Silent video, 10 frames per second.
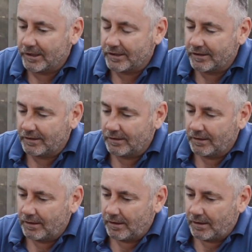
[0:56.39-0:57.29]
is
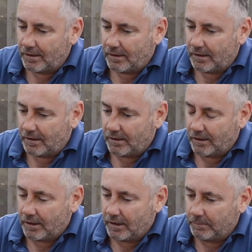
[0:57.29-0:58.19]

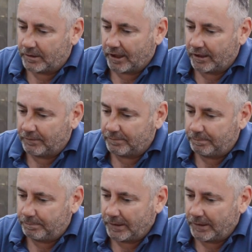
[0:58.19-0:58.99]
kind of